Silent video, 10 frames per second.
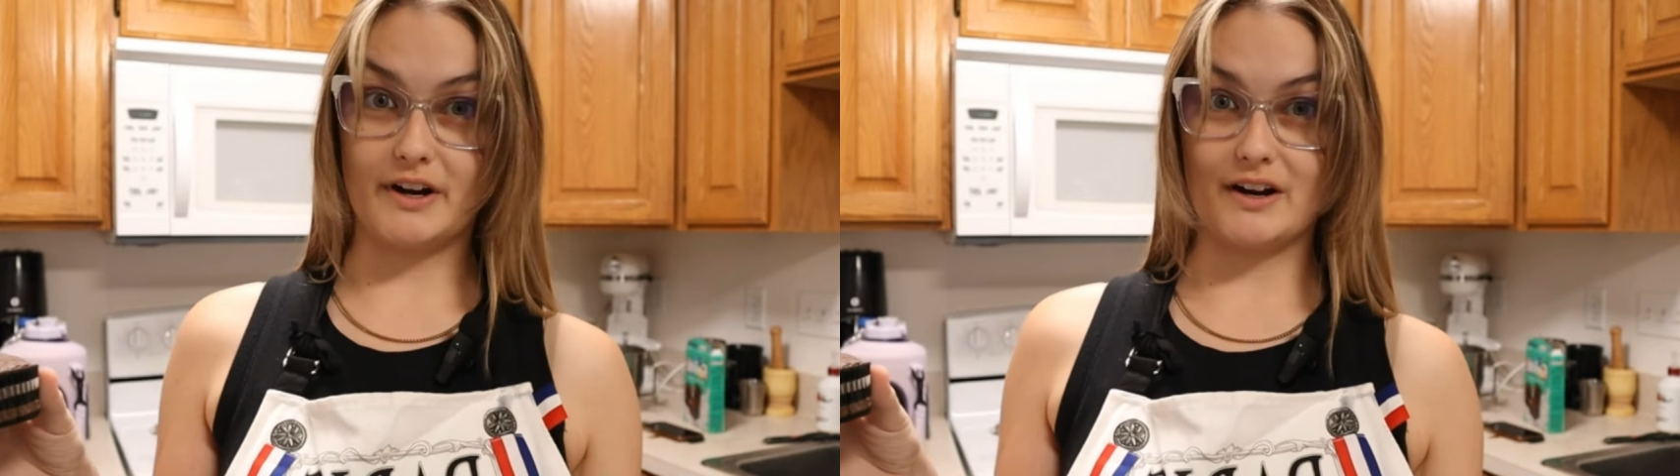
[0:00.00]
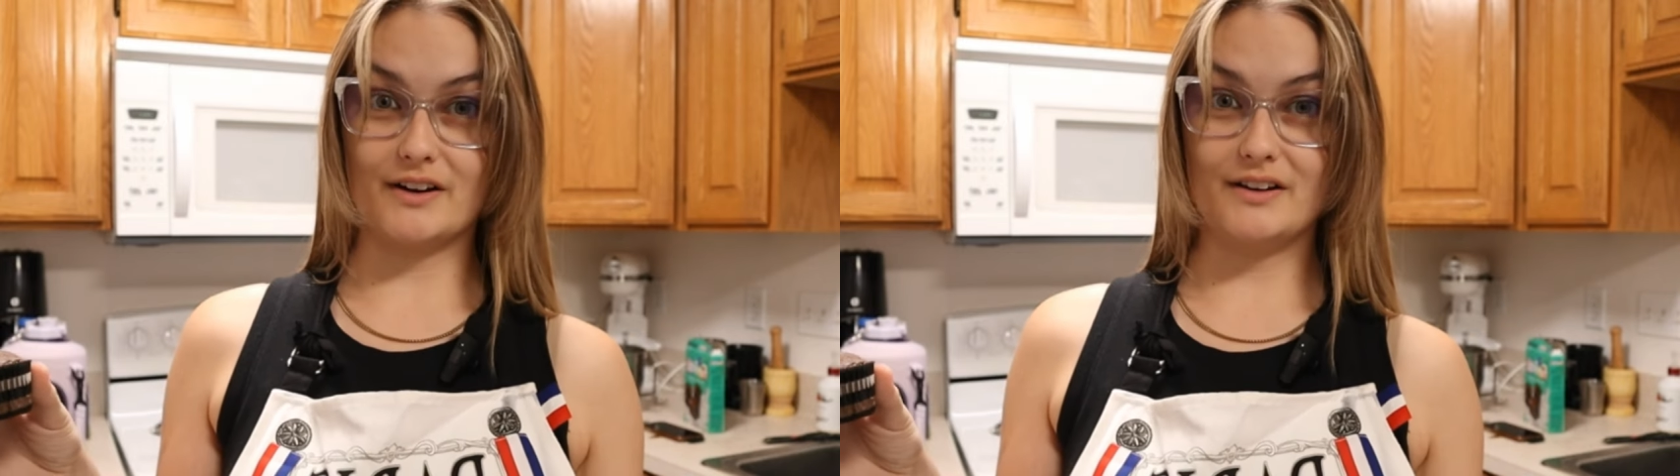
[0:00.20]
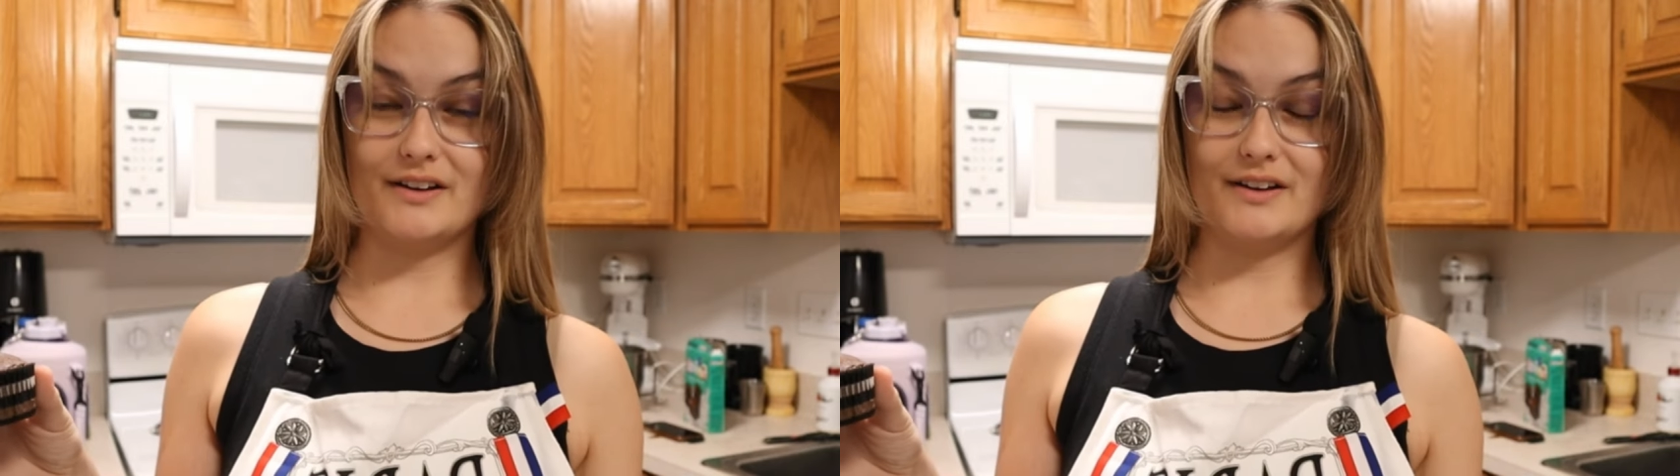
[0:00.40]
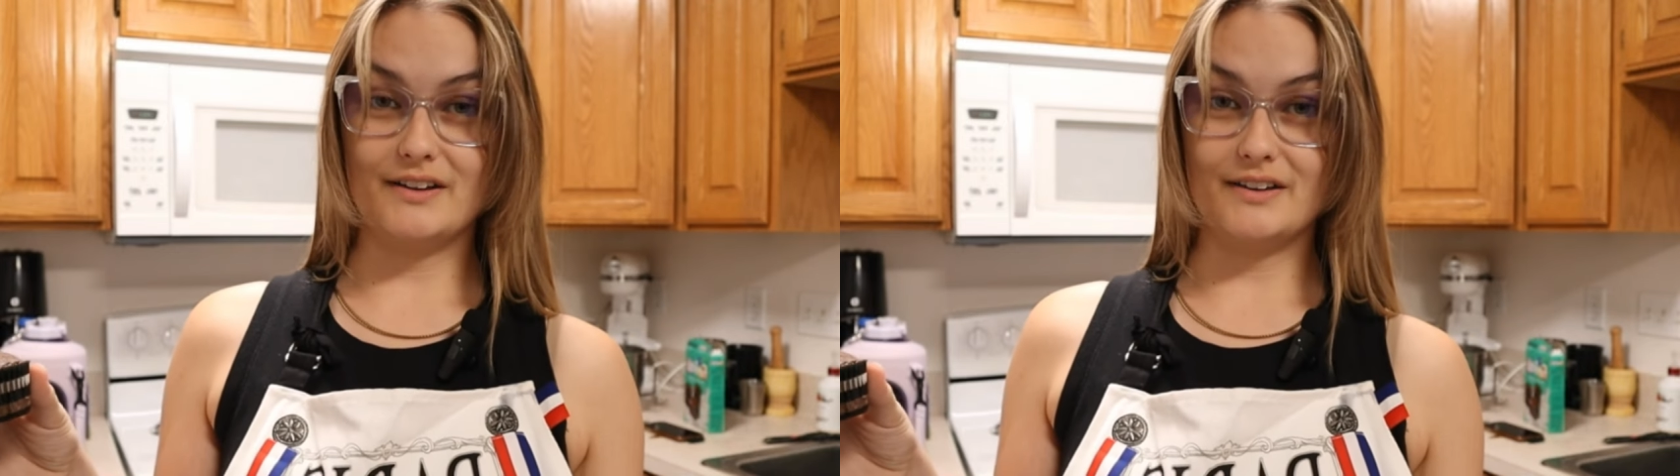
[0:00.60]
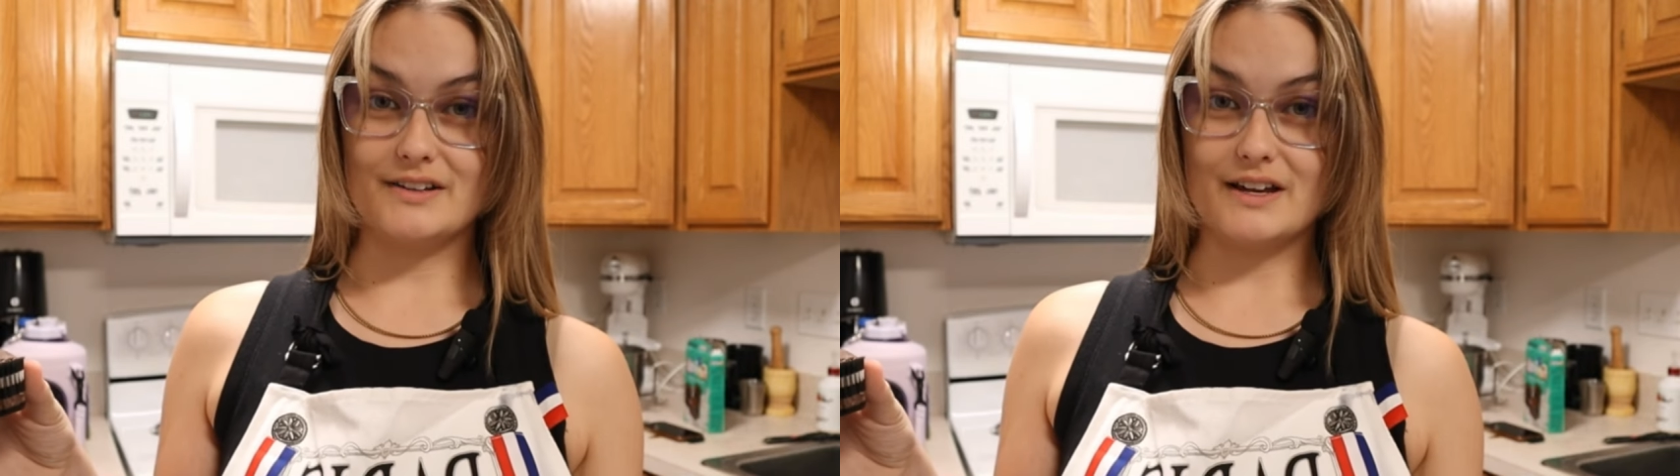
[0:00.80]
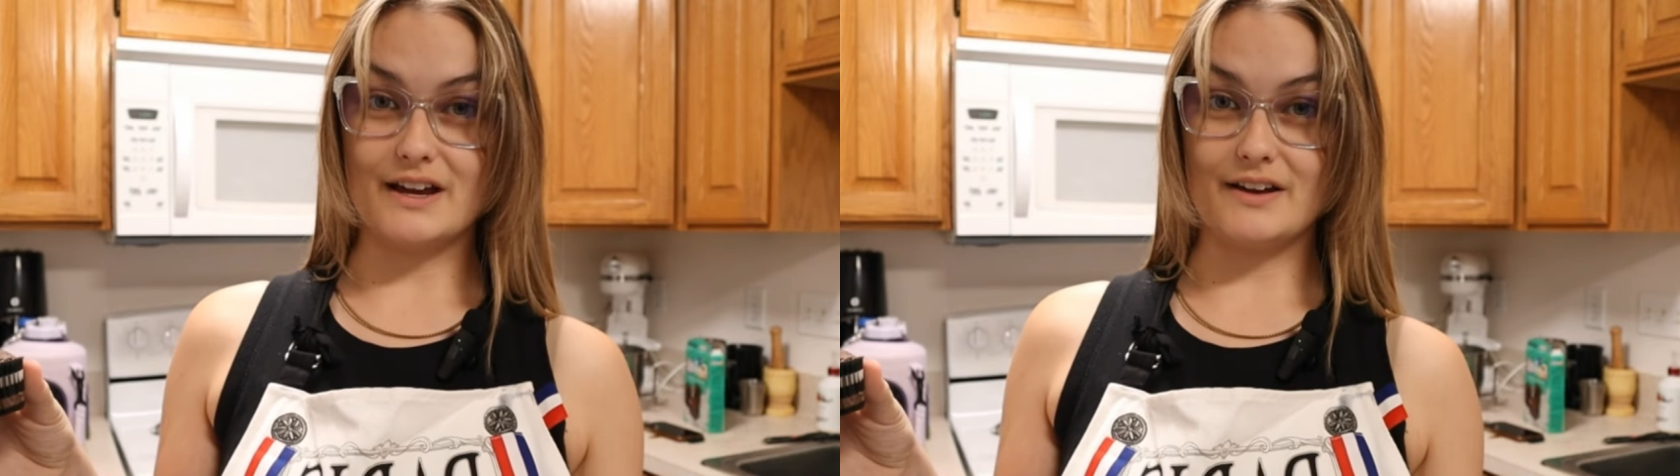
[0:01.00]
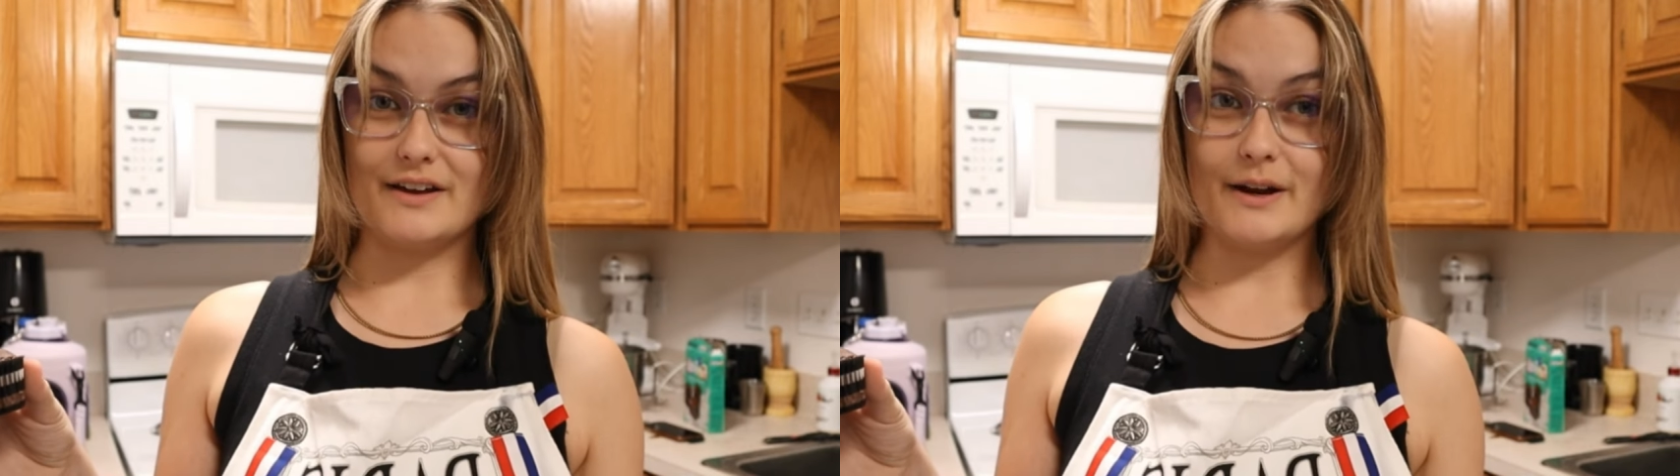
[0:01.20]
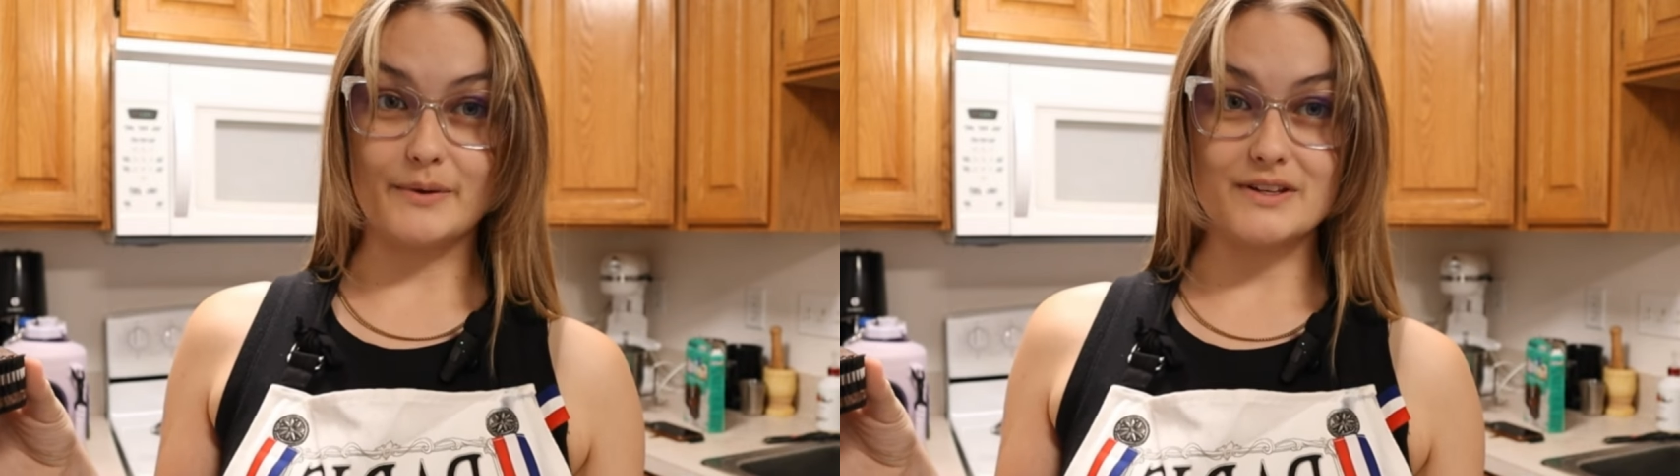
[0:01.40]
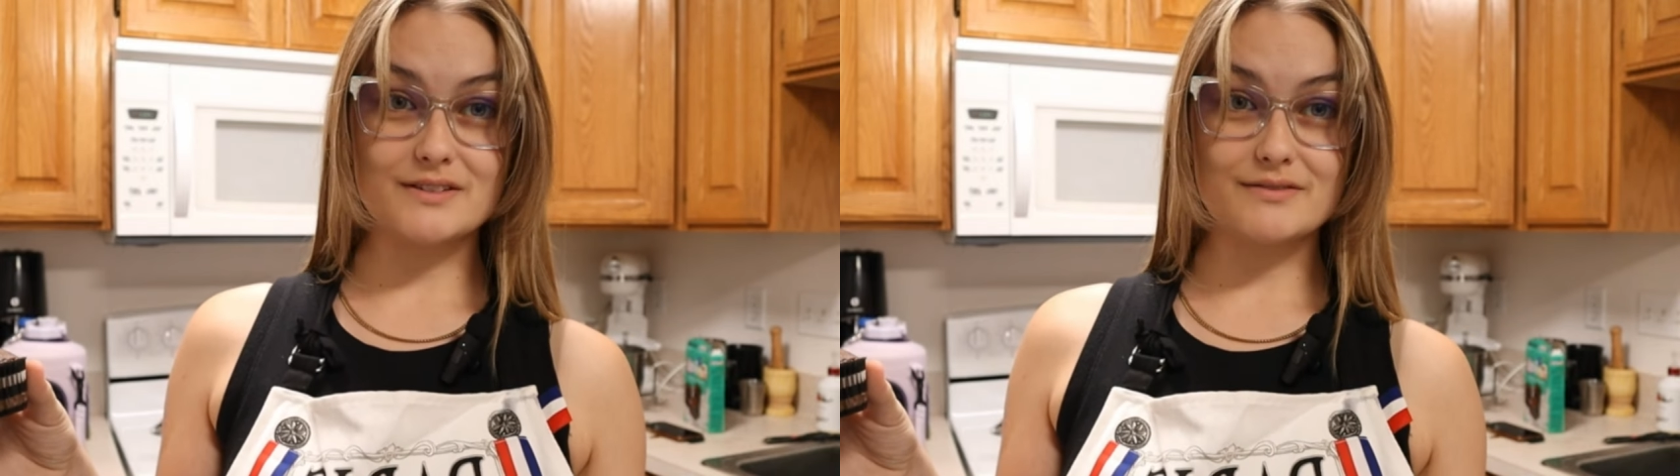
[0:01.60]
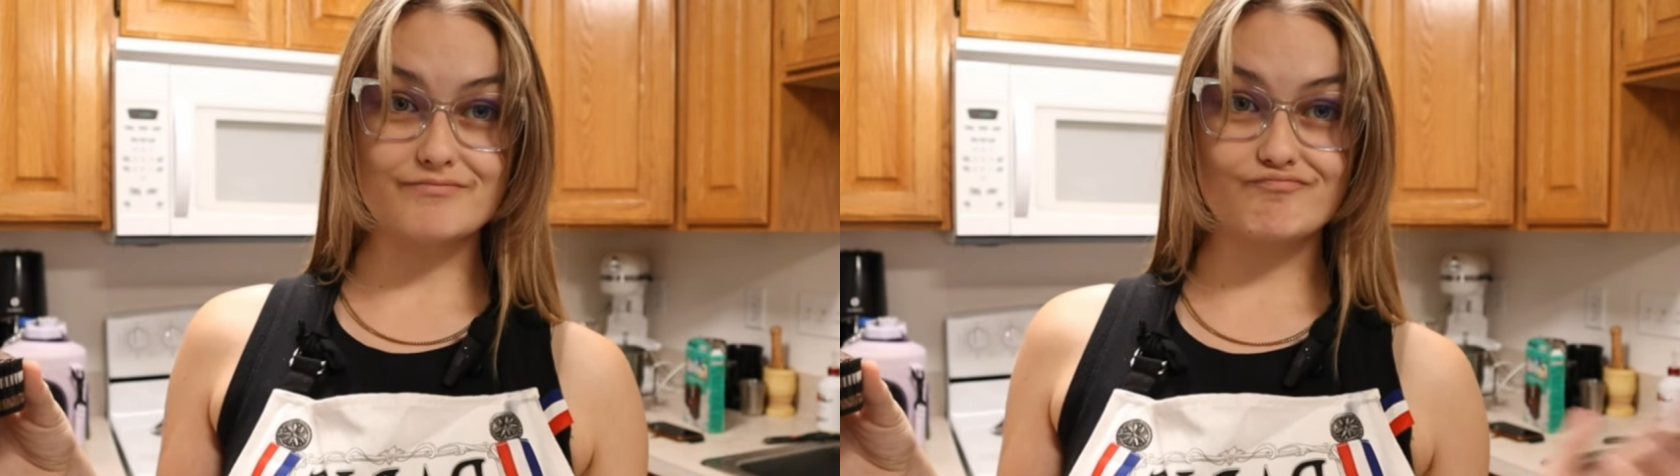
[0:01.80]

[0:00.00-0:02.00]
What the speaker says: here. Anyways,